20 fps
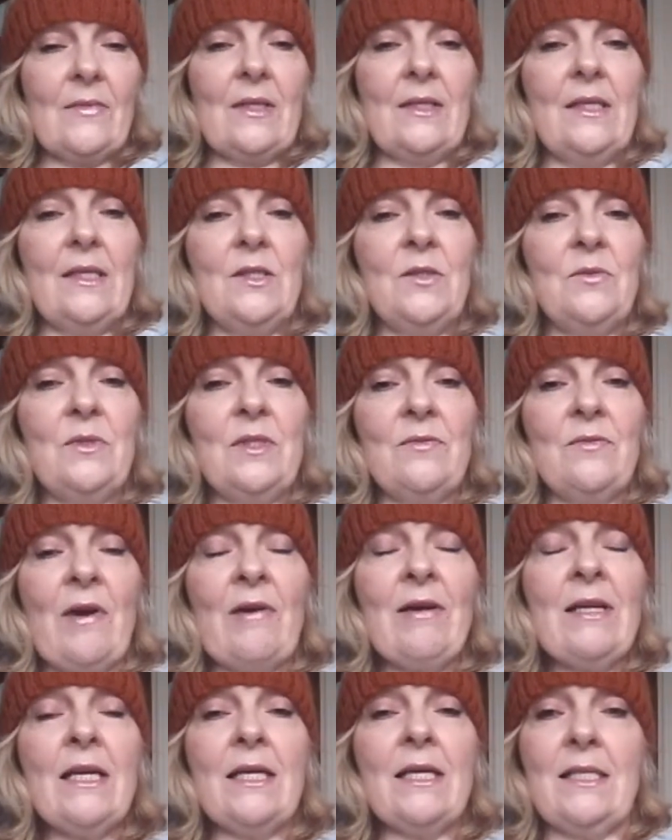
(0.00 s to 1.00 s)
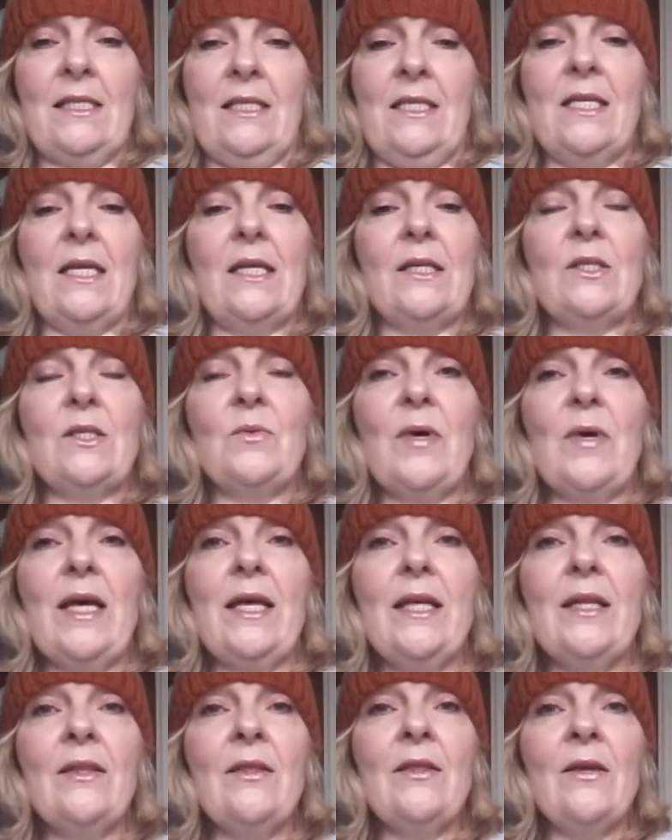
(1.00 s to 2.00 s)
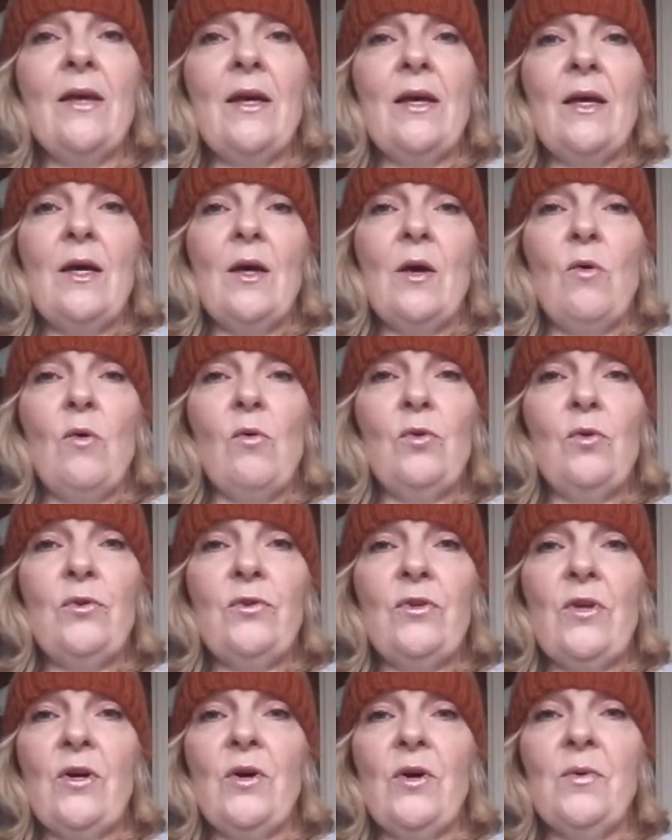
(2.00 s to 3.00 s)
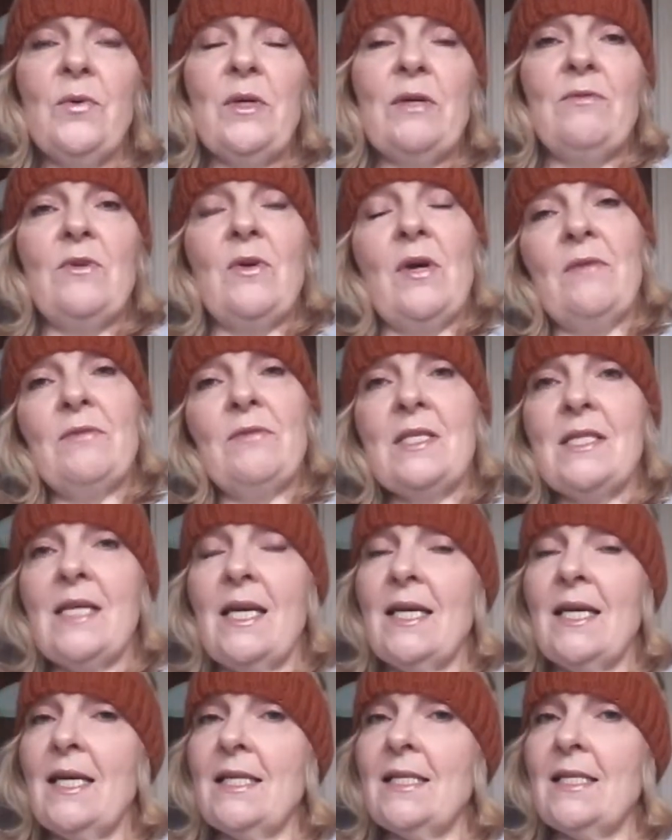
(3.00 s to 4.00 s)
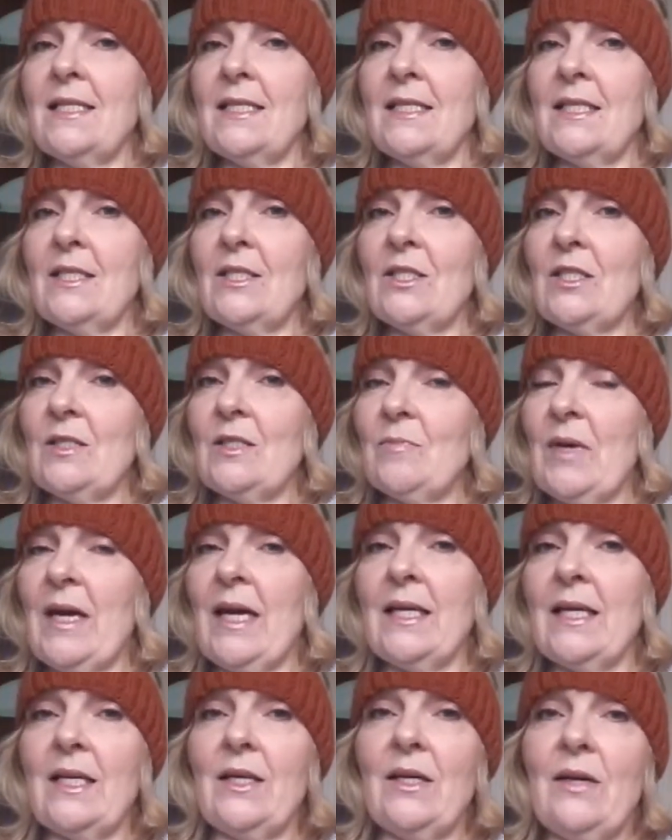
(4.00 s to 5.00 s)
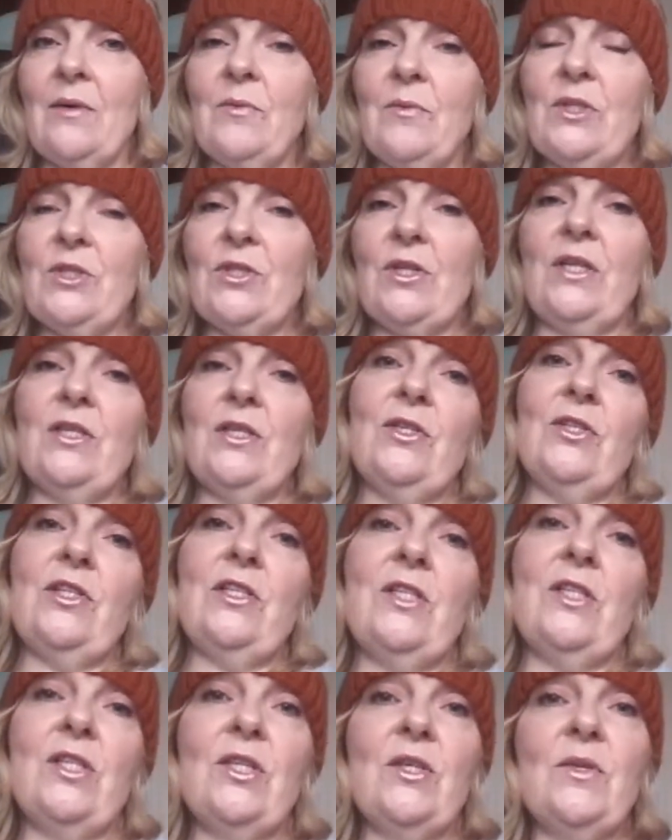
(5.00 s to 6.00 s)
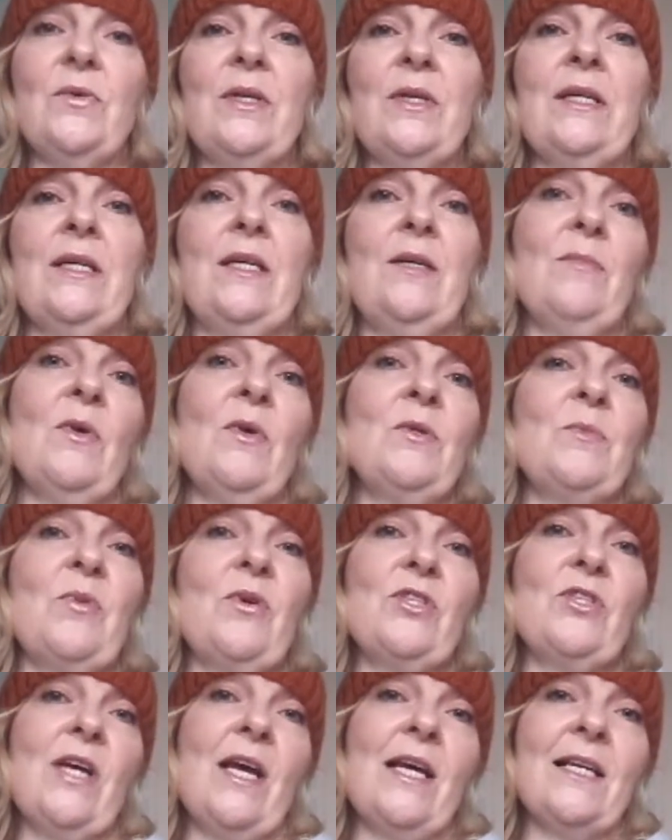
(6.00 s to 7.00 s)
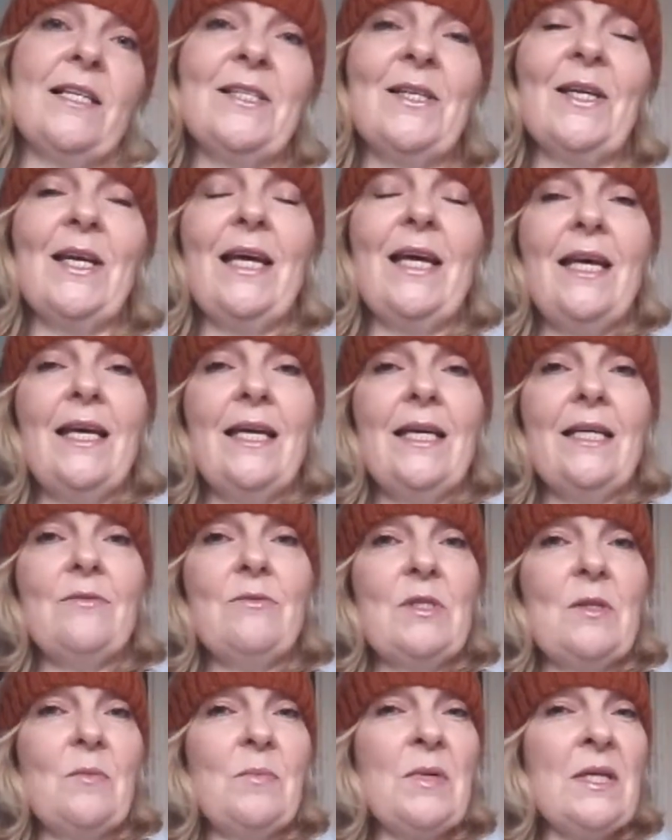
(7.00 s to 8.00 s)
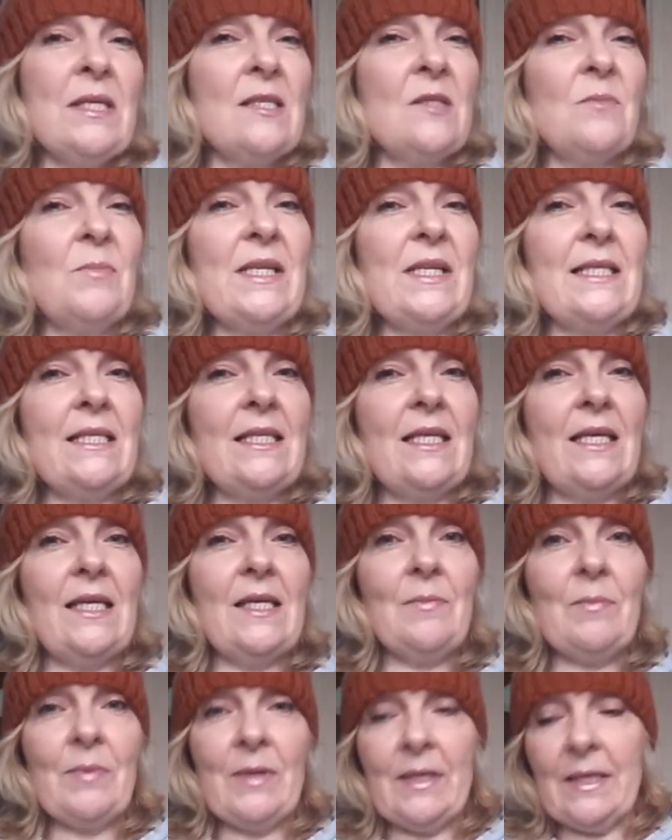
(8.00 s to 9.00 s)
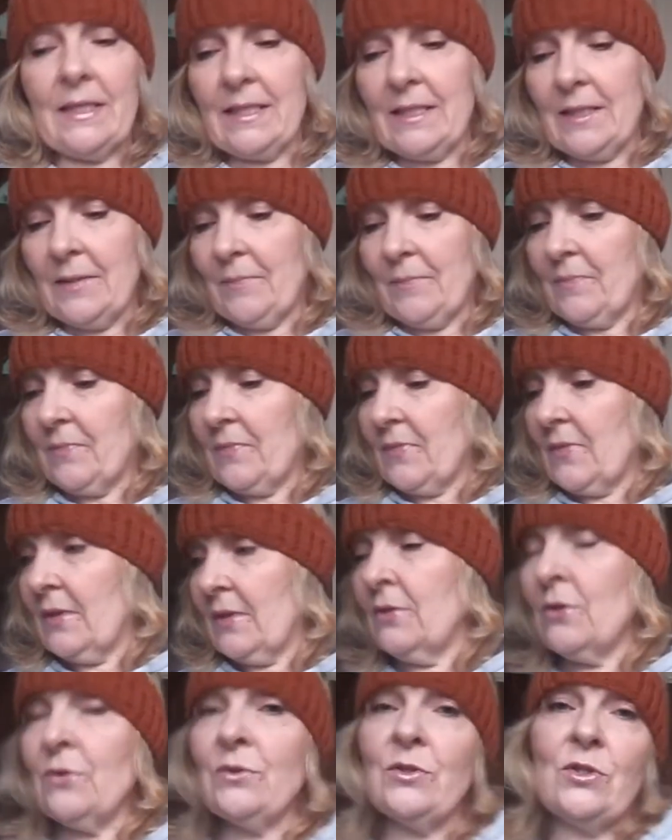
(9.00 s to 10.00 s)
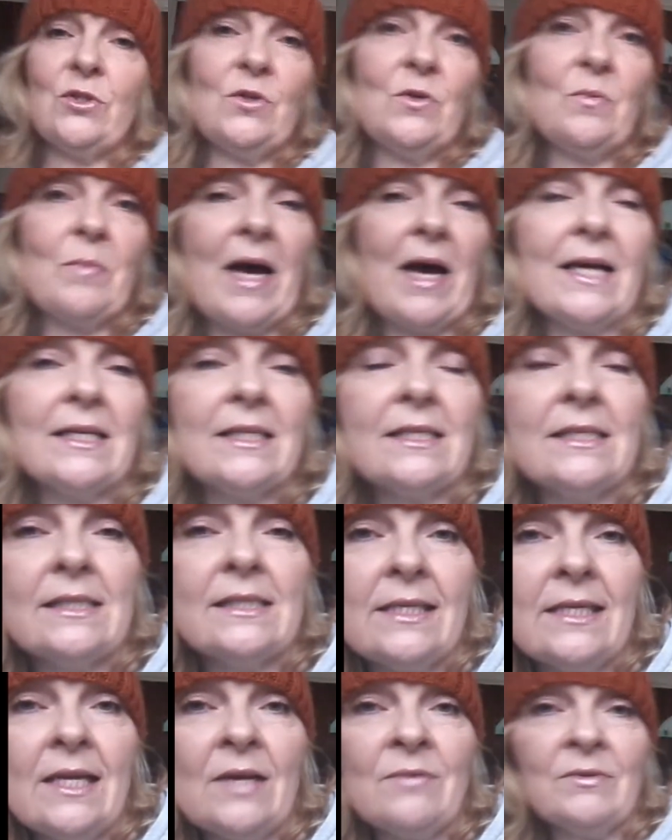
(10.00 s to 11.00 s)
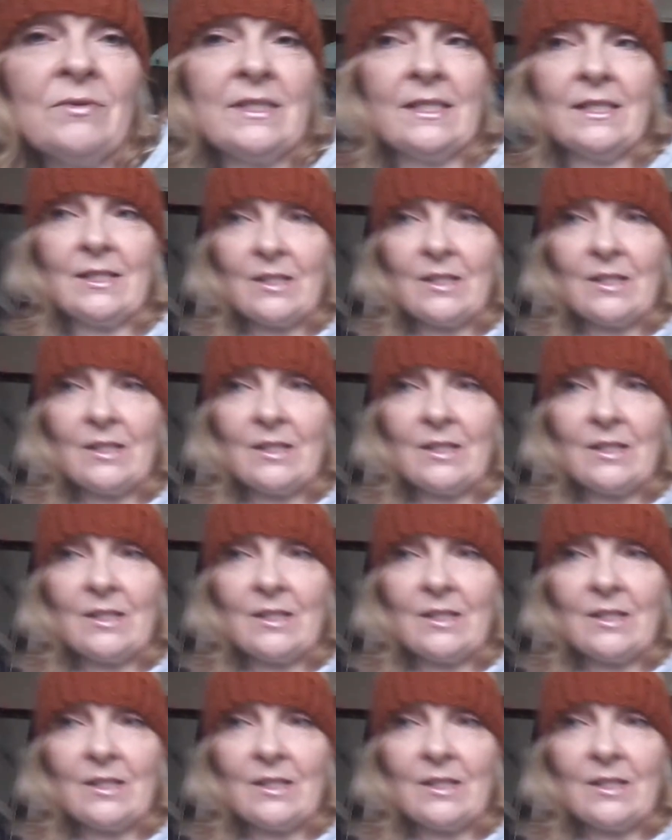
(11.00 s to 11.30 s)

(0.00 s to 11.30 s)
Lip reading: It was very nice to knit with, although if you have to take any stitches back, which I usually do in most projects, it was a bit splitty, but not too bad, and it's lovely